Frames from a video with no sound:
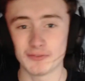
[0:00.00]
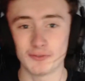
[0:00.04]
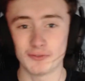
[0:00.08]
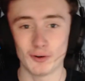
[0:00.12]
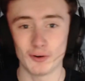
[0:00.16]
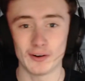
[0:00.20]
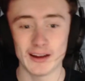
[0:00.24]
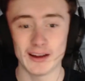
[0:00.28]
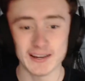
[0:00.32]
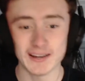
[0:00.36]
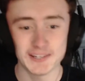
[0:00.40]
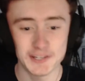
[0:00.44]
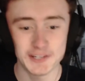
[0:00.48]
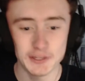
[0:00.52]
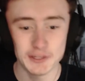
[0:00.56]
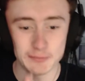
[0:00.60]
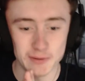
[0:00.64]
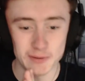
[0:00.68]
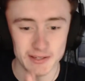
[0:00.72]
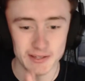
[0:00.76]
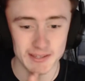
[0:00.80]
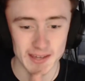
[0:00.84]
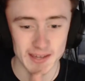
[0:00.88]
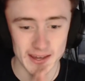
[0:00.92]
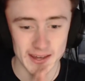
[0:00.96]
I actually
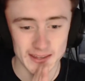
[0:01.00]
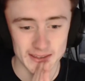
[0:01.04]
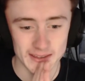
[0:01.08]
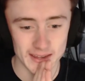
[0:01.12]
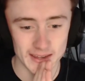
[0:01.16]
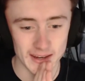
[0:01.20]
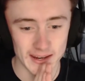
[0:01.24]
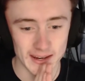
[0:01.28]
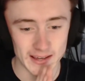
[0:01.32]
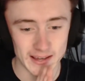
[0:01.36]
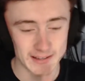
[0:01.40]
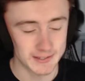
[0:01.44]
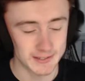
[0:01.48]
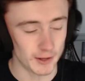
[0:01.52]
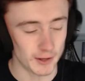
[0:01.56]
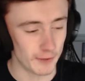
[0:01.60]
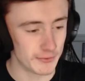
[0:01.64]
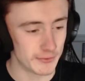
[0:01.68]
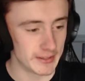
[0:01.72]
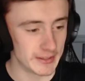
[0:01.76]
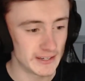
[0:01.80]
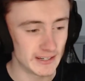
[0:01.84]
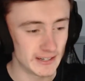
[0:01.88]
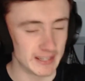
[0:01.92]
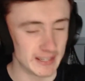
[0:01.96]
begin the list of
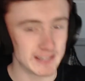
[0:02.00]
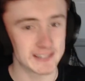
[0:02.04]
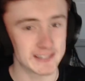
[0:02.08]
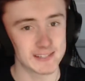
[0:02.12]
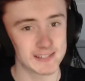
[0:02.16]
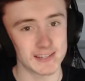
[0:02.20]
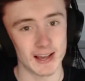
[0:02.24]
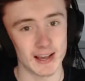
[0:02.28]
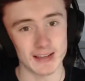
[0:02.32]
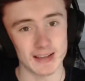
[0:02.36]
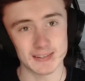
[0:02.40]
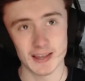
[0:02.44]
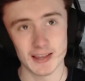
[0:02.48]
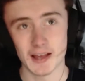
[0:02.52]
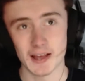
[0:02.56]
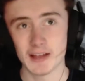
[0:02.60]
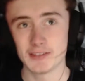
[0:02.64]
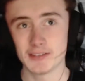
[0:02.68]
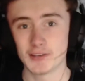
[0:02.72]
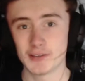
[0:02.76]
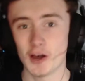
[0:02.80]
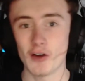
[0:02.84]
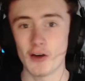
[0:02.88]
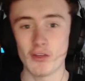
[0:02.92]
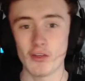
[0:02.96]
the least sus
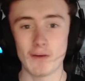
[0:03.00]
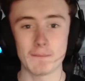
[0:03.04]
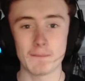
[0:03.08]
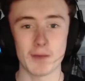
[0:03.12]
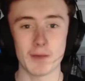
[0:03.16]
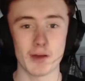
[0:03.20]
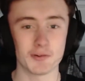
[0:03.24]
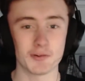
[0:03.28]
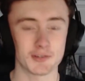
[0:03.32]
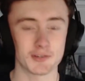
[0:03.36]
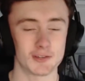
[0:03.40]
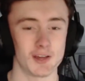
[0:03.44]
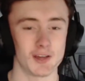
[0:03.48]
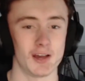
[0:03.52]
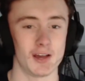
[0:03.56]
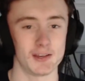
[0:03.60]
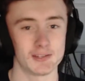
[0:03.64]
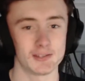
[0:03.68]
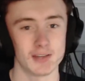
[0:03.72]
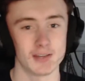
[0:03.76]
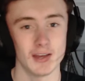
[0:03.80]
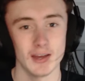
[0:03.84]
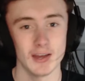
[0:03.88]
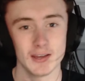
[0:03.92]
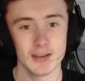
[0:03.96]
to the most sus
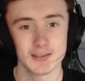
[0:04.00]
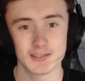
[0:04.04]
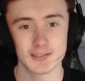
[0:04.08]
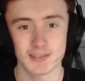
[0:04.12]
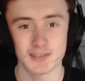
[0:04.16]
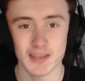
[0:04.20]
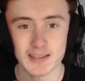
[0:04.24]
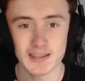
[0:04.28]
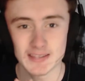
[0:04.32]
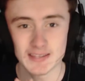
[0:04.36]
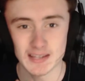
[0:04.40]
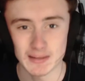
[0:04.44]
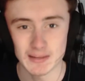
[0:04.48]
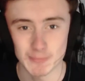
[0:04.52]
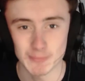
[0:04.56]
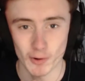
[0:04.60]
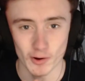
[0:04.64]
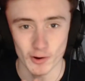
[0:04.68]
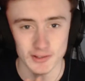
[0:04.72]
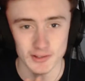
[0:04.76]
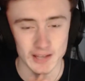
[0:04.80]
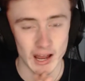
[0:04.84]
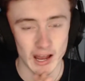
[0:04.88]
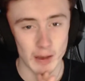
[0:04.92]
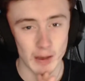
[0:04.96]
skins in Among
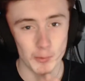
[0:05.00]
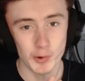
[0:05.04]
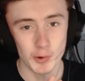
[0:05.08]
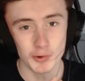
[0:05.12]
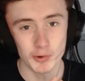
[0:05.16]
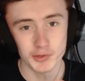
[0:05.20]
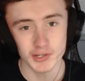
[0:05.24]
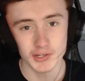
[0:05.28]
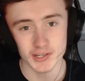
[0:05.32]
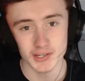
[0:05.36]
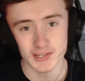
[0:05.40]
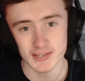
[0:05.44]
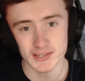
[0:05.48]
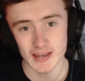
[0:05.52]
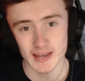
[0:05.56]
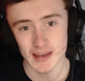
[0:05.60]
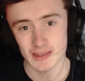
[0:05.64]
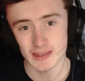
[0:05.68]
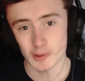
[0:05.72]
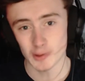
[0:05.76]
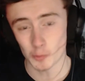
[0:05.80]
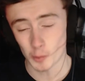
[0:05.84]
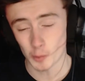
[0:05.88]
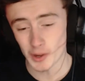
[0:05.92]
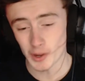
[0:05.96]
Us, I will just say
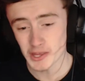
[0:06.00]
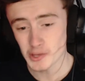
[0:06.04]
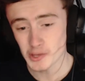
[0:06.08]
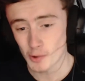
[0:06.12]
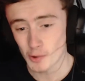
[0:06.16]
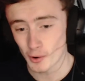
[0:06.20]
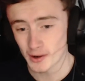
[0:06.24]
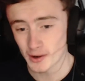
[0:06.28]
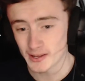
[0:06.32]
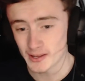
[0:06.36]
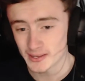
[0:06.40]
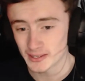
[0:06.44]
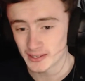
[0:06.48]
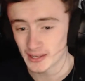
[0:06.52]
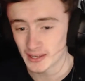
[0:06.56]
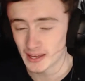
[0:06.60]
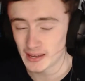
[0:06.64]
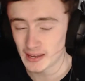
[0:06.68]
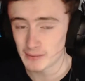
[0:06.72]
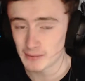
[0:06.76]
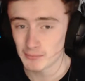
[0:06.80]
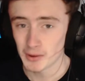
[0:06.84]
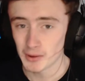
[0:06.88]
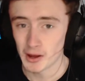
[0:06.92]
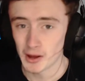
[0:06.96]
that when you are in a
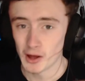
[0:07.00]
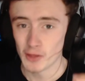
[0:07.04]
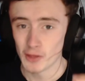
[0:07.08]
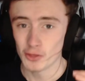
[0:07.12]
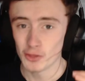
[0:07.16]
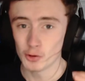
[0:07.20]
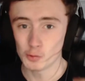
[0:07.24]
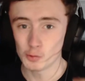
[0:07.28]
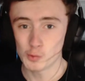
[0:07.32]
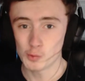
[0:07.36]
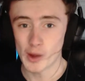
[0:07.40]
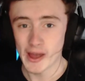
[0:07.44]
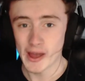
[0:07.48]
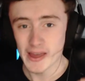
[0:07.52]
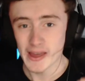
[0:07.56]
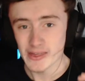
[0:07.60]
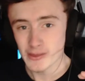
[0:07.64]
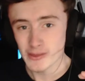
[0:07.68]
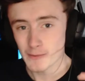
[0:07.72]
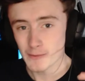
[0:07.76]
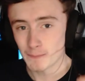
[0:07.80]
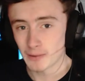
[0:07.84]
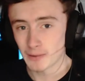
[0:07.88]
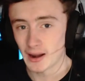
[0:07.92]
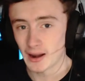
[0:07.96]
game, the way
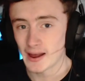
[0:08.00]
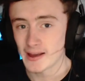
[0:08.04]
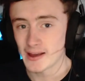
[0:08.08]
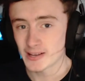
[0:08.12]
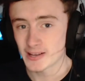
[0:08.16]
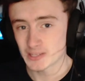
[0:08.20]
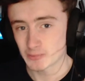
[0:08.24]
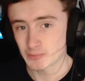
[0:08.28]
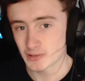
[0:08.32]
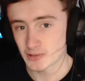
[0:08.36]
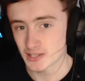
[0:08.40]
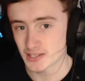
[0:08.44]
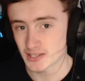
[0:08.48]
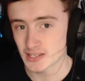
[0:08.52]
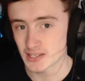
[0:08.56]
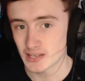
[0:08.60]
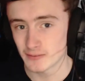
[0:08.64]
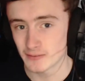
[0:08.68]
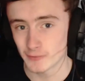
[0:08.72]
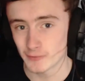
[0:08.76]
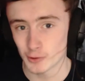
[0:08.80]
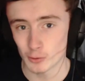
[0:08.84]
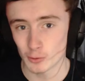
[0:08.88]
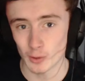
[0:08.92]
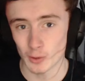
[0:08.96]
that players perceive
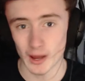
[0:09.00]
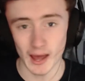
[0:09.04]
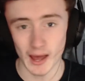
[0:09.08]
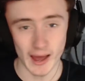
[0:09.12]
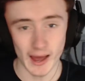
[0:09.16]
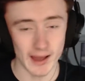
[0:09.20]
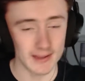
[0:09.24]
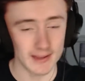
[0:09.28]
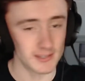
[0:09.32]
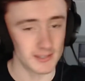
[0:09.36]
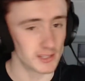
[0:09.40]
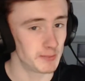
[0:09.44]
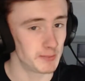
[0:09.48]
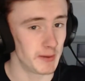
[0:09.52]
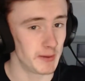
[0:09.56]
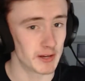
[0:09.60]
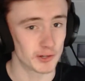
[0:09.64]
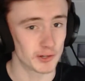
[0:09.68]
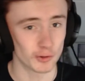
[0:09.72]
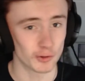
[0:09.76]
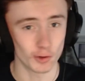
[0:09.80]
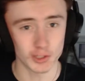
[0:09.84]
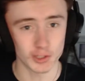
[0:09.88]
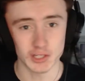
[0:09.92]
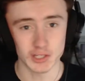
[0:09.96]
you as suspicious or
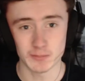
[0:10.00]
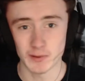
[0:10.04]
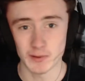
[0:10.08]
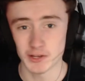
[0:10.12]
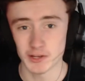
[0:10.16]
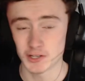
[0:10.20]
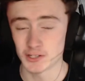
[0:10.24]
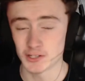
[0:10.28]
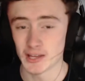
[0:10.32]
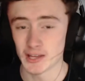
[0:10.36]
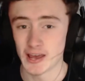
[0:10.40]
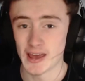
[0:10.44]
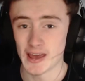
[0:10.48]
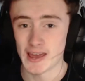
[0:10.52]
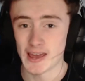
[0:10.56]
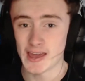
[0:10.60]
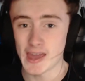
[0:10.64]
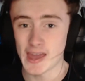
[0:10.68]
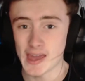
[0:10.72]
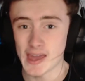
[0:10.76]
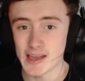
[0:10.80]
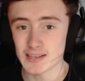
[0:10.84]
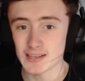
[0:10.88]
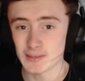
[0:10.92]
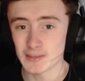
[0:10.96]
not suspicious
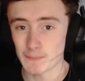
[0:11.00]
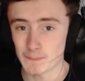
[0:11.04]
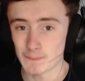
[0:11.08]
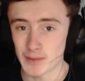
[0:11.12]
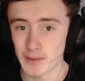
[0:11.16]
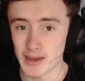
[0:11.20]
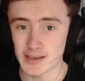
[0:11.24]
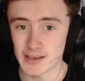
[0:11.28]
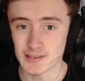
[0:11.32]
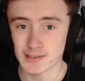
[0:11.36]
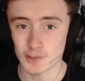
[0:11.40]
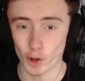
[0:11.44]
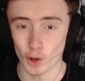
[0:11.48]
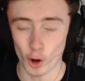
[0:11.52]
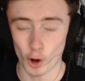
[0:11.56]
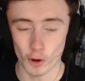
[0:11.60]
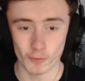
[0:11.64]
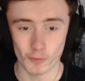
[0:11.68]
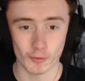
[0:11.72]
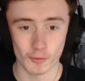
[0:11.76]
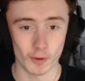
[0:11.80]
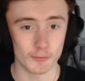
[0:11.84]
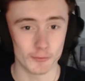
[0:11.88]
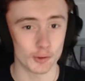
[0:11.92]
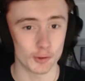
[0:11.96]
is based off
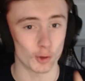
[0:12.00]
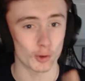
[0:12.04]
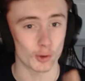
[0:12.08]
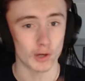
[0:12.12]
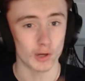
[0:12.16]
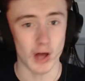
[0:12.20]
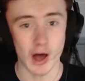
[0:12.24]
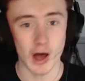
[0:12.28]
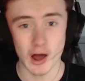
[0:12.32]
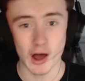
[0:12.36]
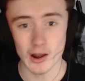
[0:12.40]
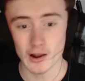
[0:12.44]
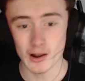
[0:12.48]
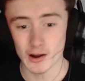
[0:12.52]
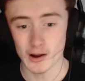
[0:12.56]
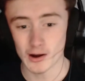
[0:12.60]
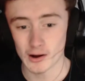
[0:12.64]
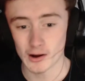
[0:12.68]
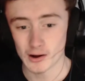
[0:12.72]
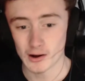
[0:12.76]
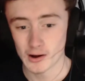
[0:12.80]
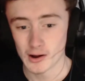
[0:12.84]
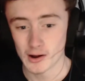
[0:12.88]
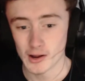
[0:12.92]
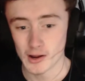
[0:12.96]
of your color,
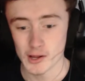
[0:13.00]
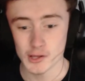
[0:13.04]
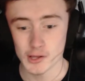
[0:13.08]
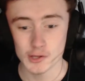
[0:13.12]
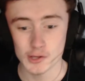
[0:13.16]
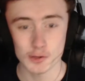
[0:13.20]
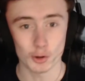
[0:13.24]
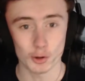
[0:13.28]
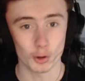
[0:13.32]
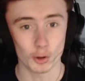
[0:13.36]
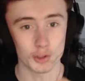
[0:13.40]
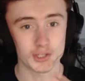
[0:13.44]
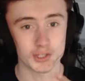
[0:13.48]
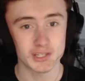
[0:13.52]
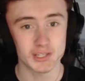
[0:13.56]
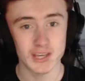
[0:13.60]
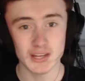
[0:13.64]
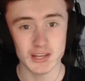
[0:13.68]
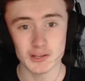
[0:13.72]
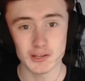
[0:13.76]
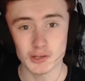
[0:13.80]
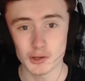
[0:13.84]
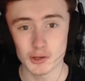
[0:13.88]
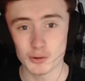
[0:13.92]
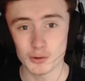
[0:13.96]
your
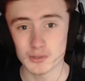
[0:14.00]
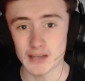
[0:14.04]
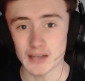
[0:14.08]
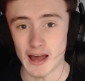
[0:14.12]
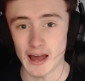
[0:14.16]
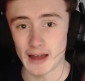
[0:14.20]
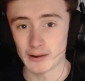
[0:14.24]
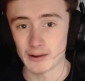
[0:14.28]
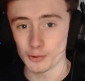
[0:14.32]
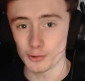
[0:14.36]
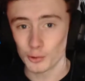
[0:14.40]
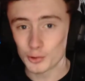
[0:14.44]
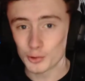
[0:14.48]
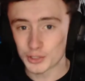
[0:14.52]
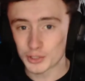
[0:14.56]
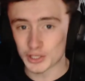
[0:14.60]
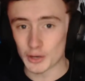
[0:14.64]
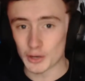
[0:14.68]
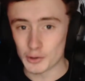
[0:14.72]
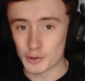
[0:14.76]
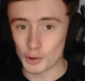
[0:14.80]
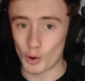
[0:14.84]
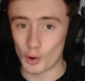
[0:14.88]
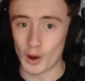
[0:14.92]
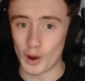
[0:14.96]
skin use, and also
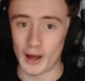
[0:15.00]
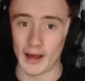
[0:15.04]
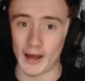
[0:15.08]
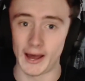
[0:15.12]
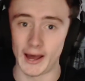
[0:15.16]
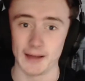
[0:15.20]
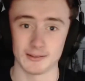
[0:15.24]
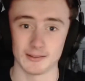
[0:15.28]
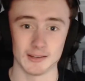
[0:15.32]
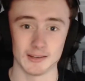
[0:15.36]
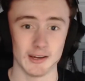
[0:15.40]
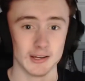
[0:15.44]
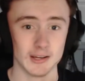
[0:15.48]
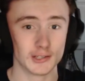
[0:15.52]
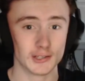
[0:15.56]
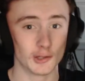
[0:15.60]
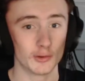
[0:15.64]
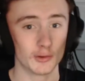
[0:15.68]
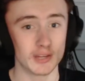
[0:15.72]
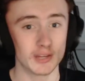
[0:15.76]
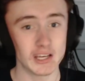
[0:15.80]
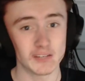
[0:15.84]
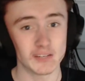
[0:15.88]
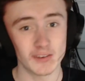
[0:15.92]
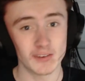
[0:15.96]
your hat. So
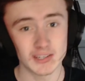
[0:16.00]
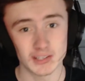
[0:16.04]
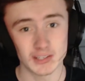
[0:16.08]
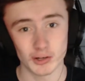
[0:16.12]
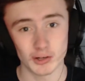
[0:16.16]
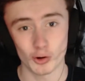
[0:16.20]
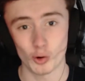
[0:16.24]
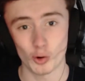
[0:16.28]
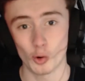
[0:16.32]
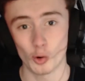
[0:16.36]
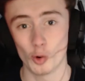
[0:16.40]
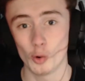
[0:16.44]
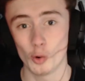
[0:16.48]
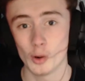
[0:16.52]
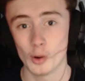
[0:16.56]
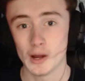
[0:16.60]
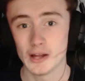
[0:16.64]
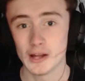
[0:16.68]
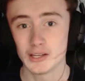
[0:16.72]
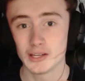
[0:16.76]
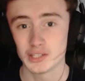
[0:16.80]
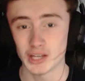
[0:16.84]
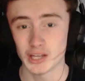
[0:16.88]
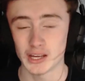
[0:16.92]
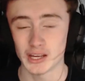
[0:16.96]
these things can all
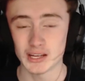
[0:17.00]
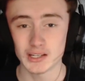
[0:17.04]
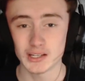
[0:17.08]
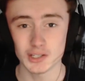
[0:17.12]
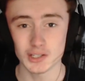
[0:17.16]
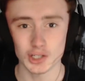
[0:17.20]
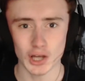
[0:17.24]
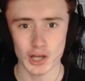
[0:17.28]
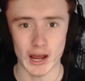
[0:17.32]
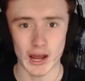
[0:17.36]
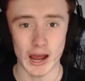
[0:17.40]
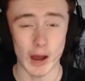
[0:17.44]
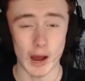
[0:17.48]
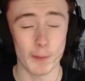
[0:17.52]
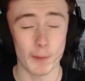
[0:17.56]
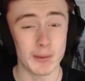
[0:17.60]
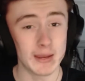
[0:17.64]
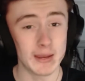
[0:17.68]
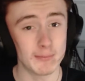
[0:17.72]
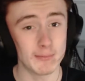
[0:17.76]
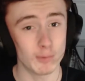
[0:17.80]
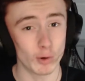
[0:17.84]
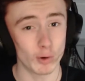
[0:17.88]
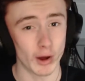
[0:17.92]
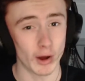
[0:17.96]
change how
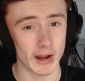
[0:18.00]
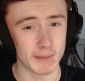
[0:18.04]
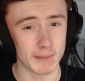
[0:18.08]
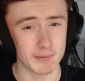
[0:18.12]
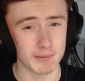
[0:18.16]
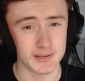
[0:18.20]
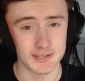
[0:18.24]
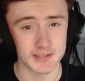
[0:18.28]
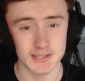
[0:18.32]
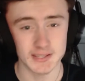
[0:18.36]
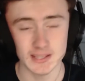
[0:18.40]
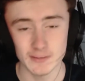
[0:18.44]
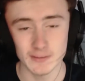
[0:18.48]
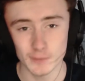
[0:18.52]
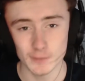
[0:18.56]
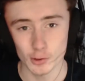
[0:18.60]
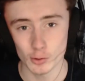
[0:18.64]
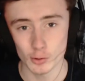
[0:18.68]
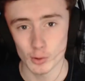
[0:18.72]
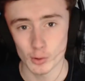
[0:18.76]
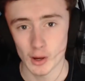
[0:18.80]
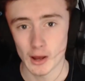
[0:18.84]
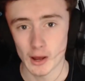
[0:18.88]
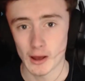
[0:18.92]
people kind of perceive you.